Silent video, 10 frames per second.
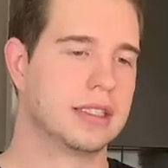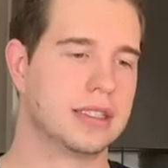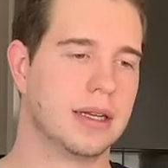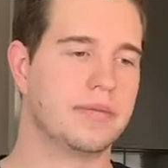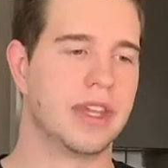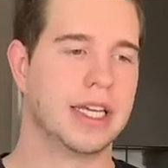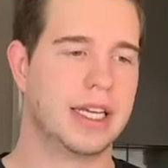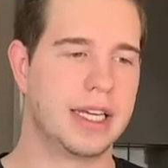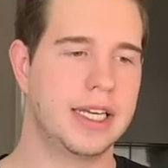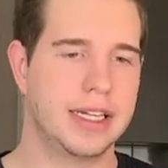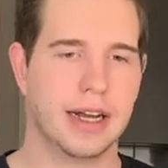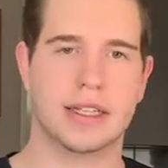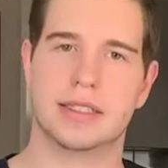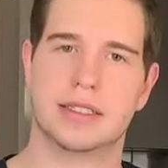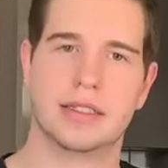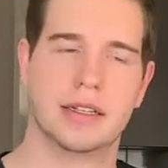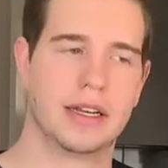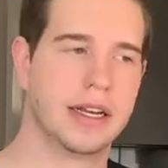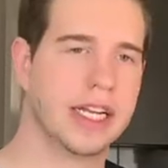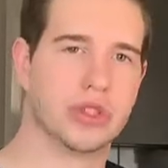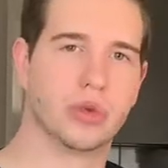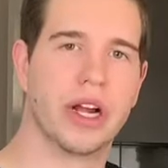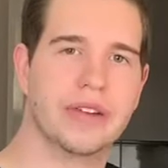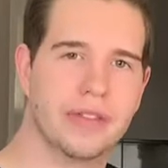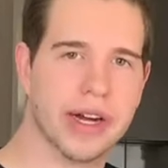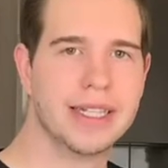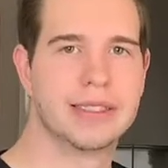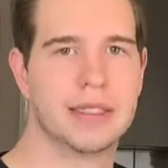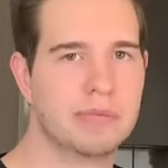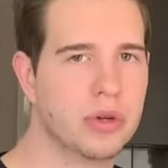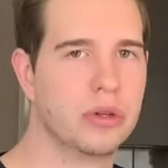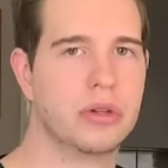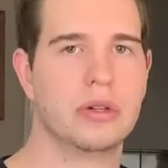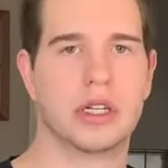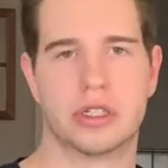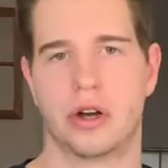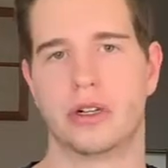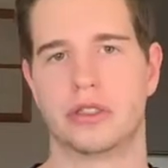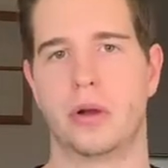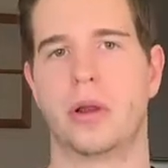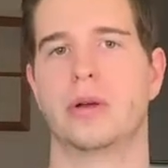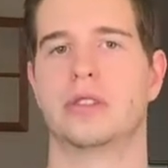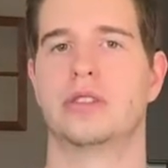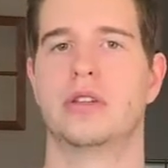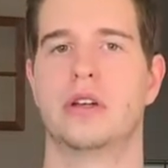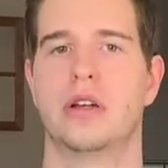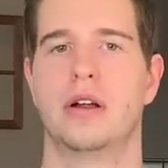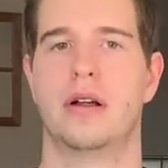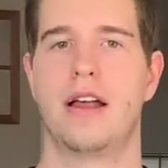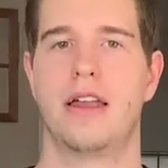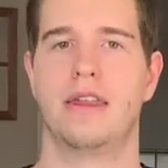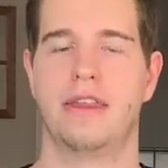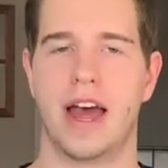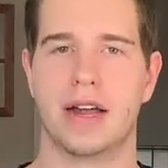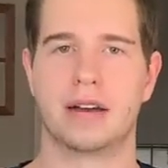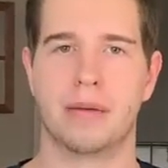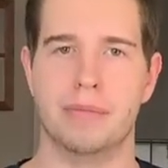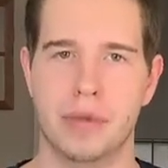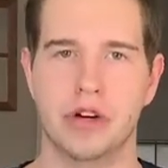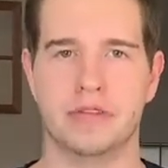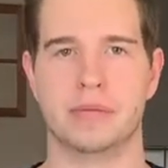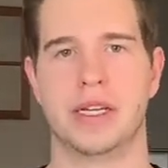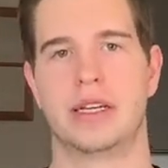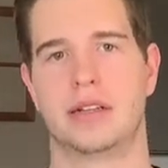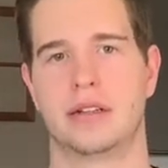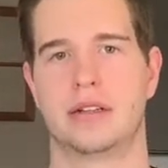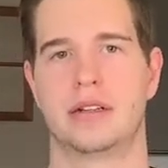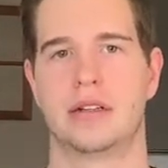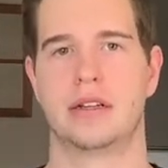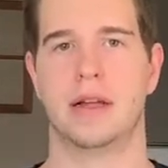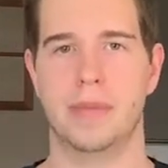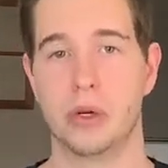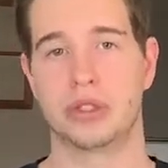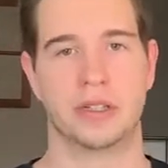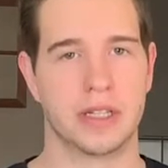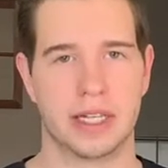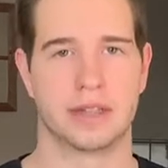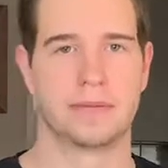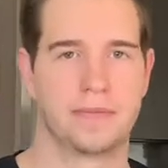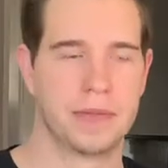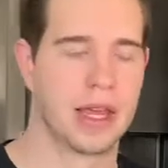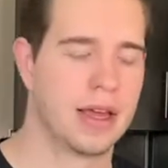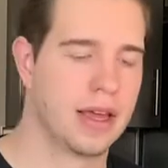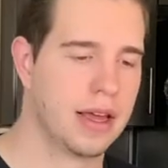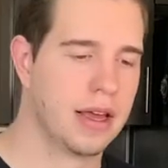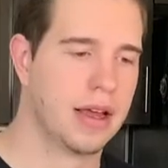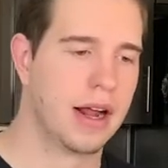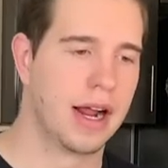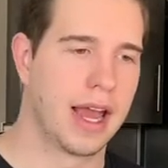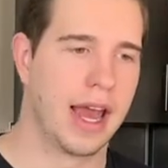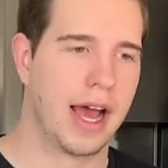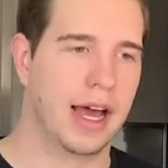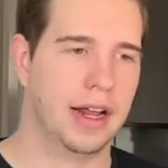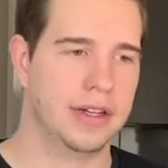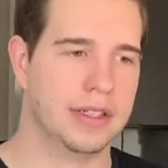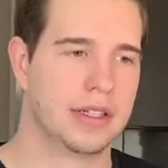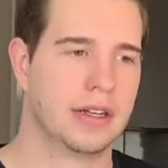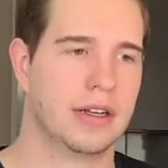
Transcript: Something he does is write very simple guitar solos that move me emotionally. And